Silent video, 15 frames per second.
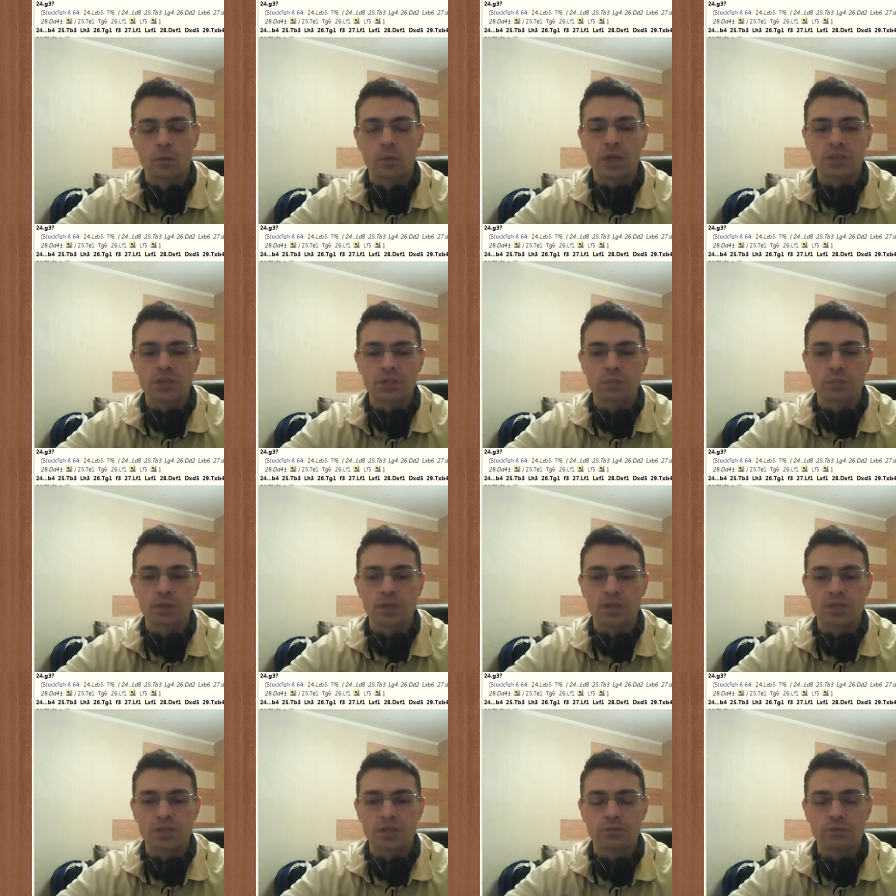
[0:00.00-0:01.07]
White
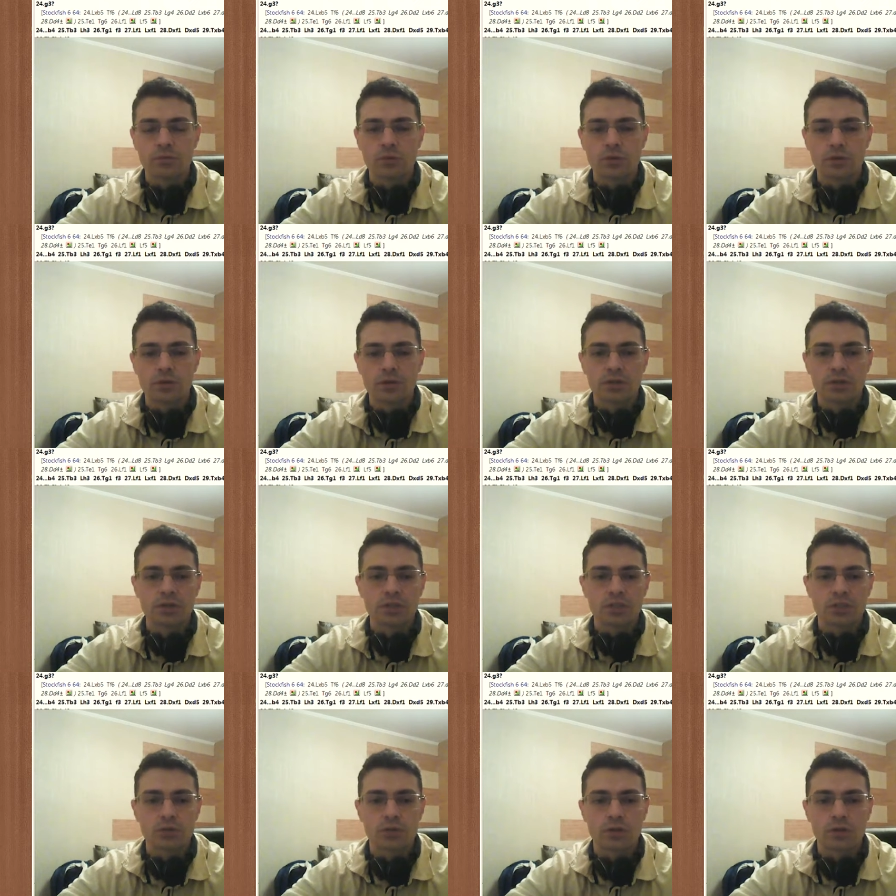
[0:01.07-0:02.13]
plays c4,
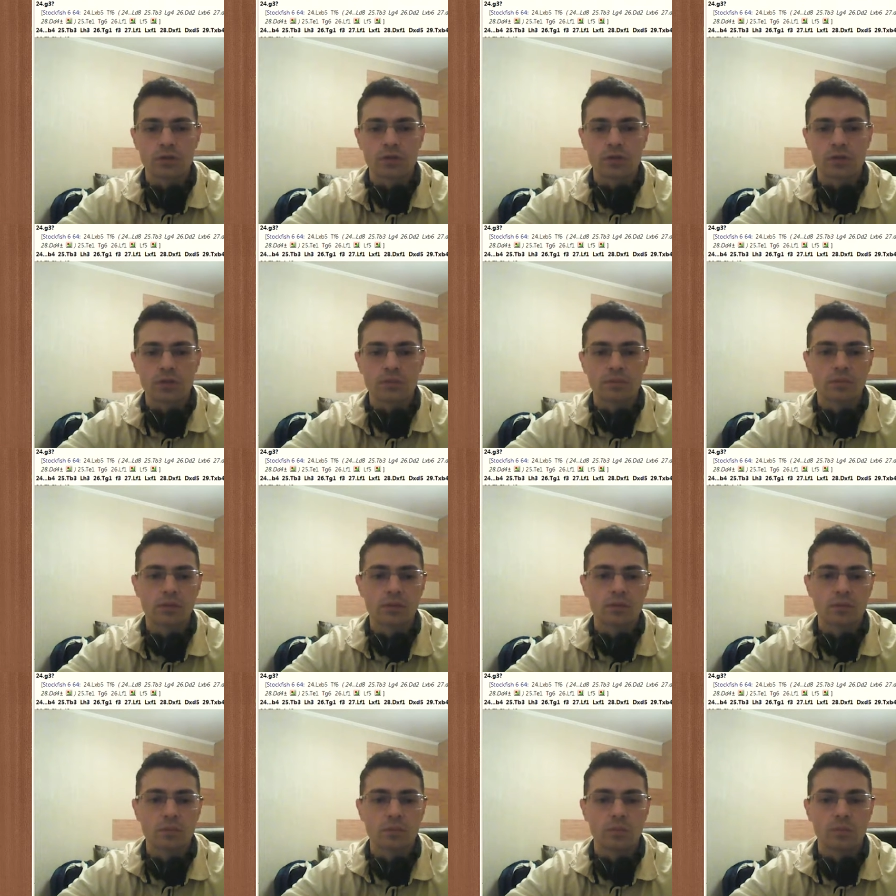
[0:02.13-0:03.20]
destroying the
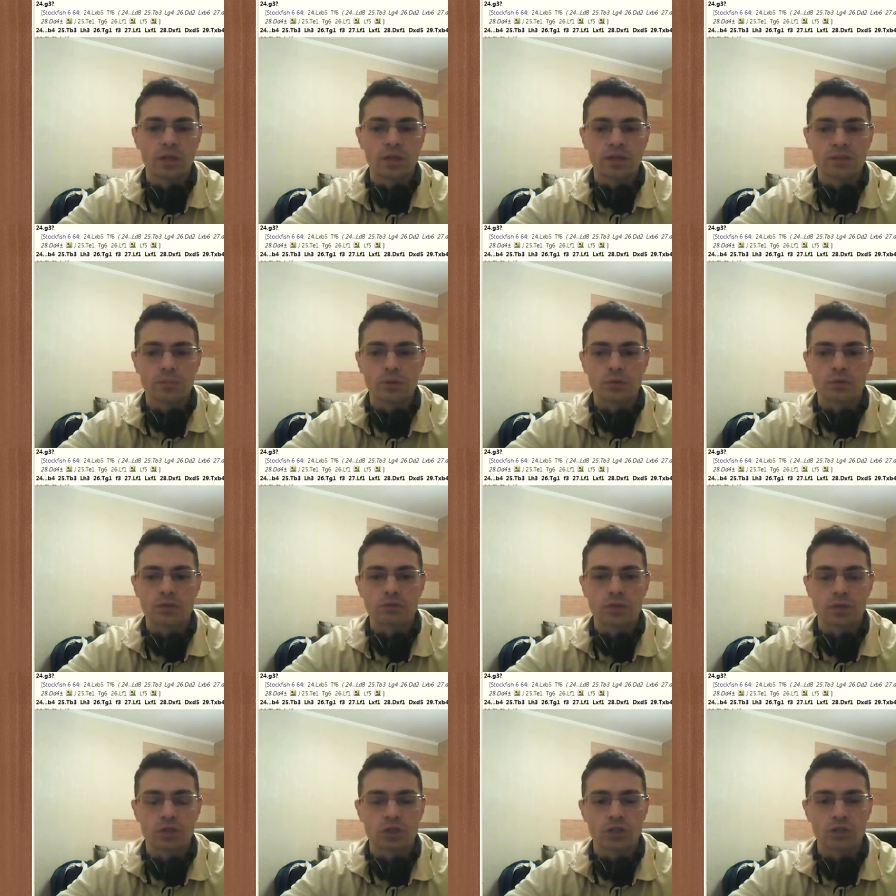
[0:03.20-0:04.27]
black's pawn
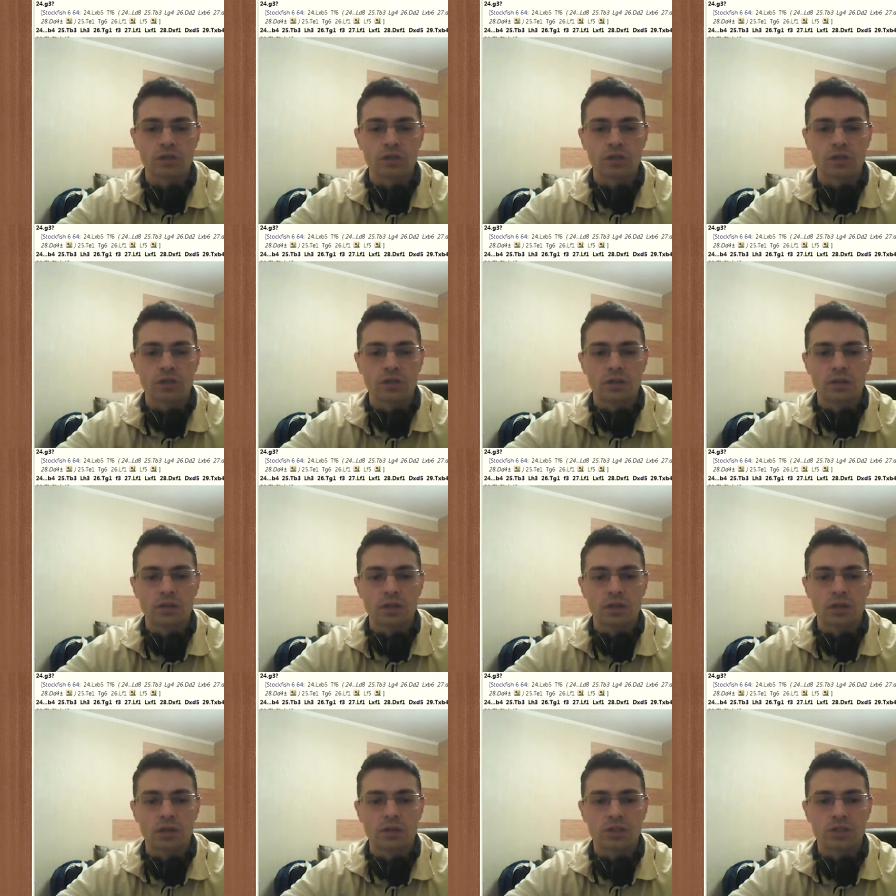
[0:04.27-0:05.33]
structure,
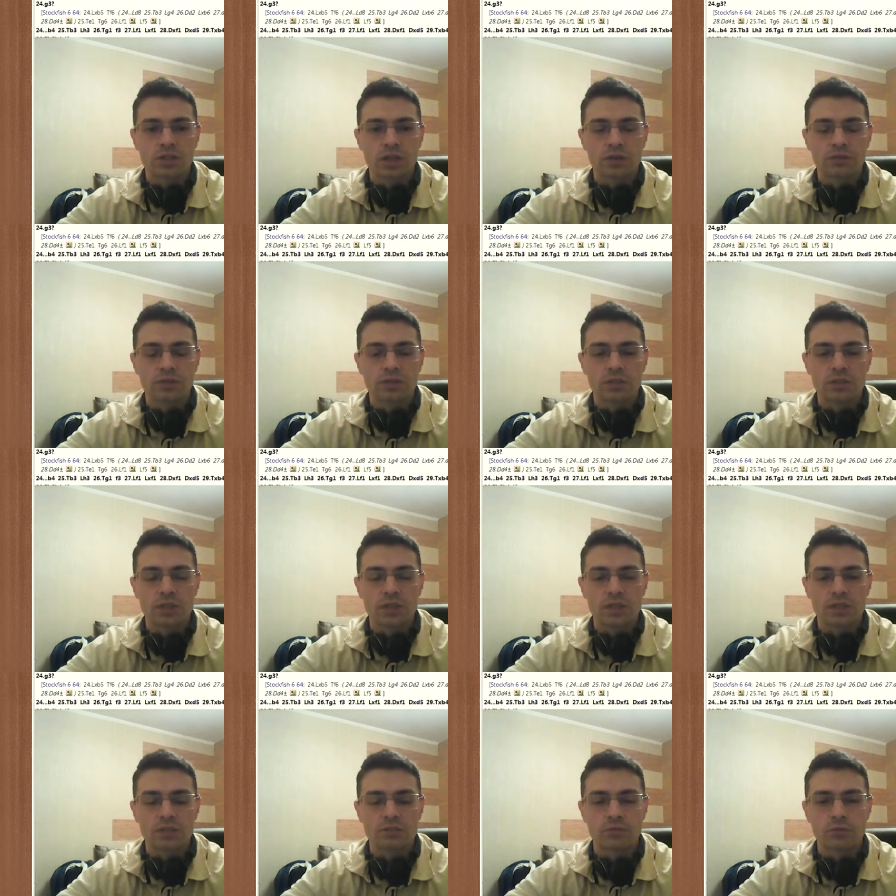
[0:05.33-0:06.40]
and after d
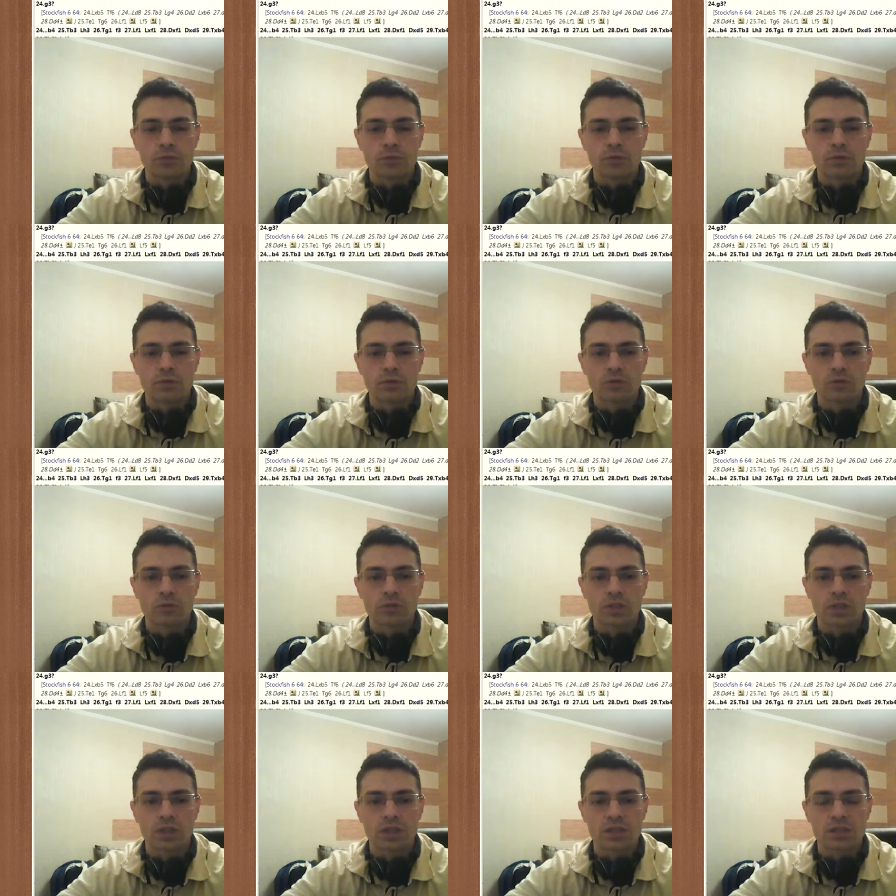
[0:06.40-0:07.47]
takes c4, rook
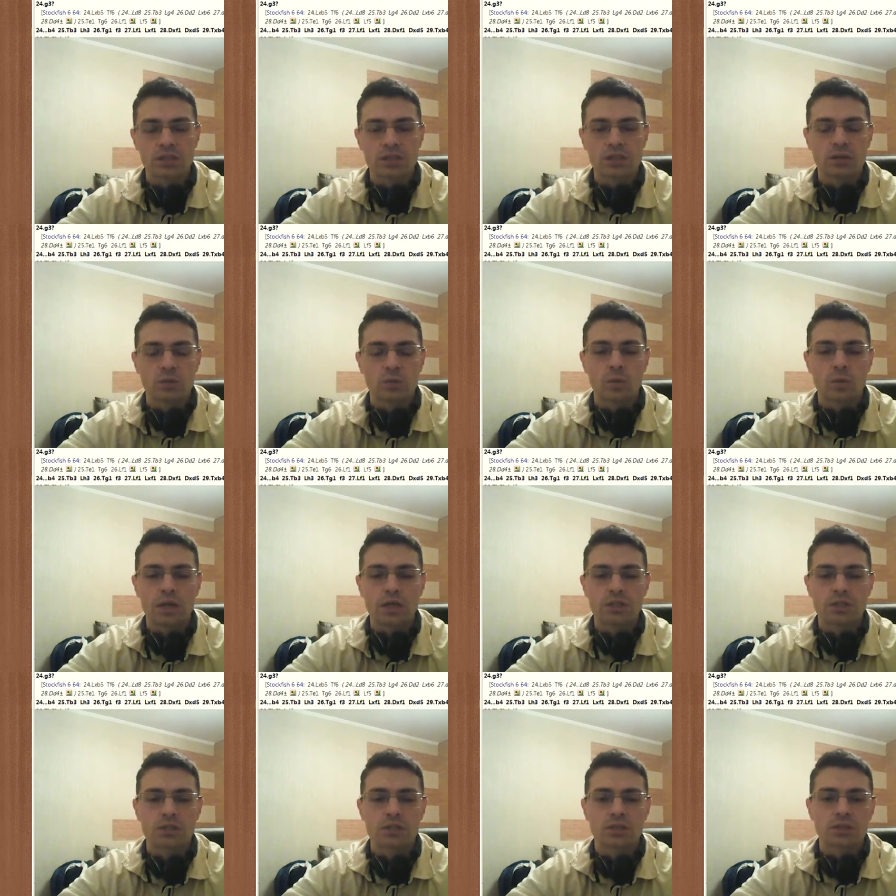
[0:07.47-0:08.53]
takes,
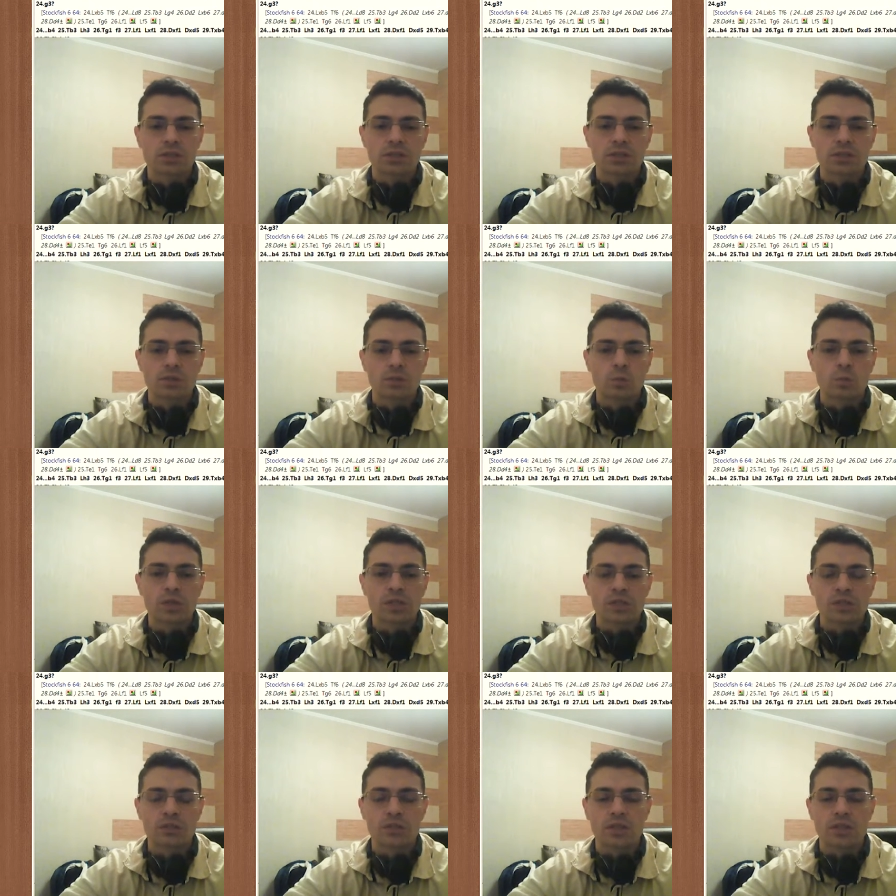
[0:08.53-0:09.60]
white
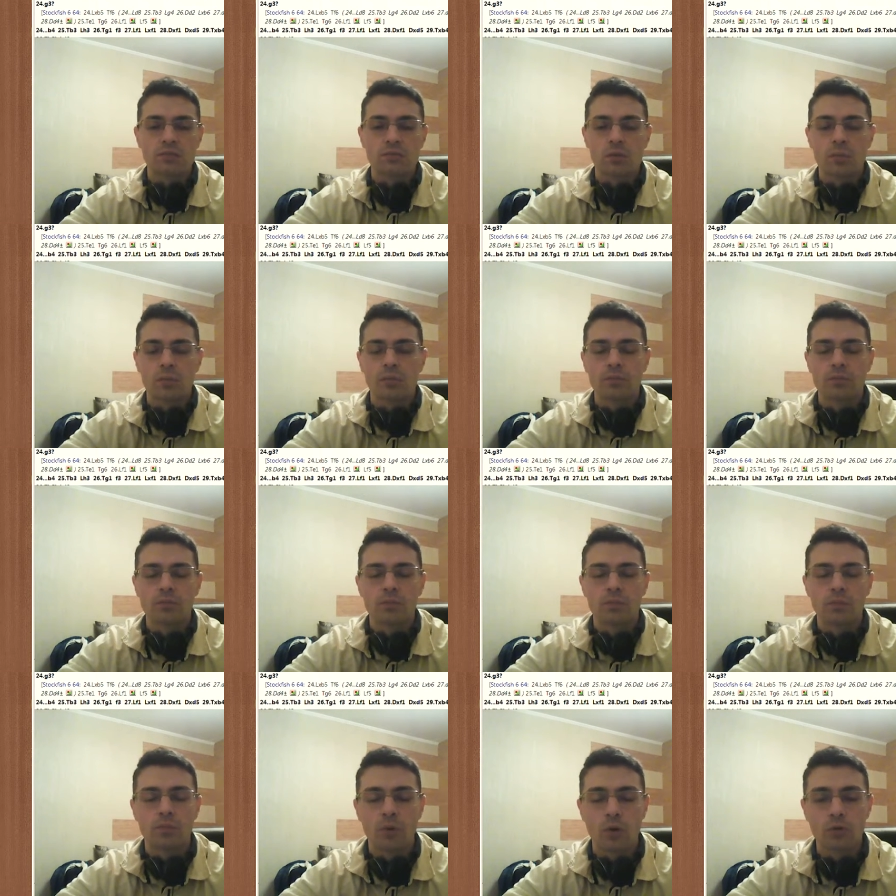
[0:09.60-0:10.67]
wins the e4
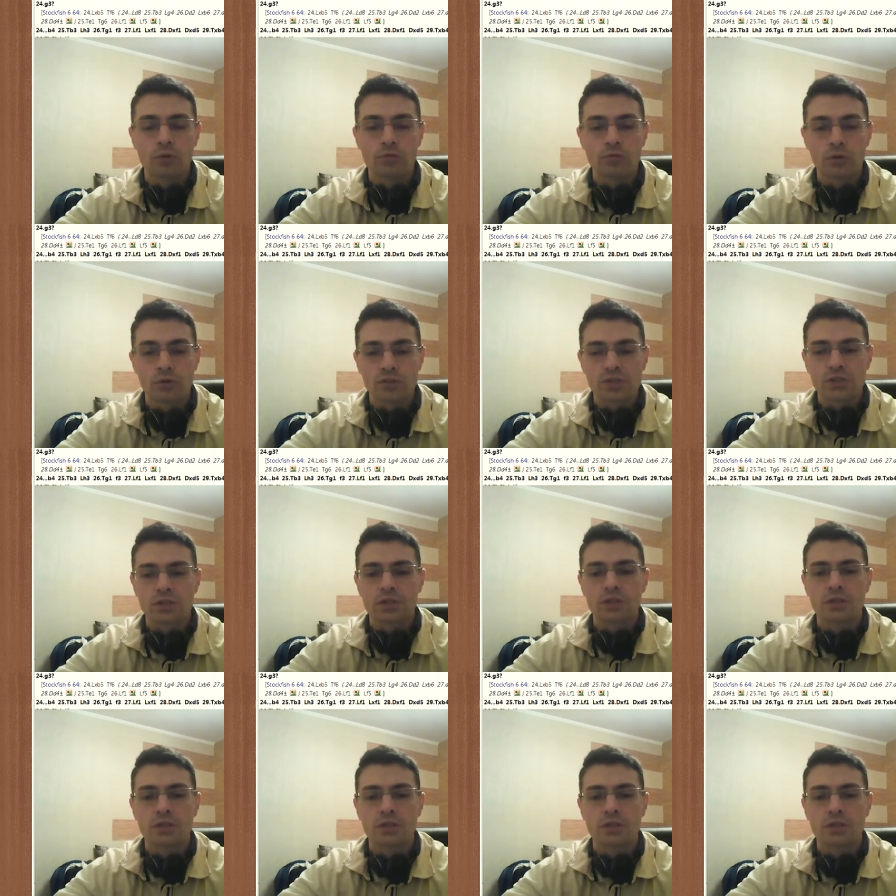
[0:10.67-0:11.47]
pawn first,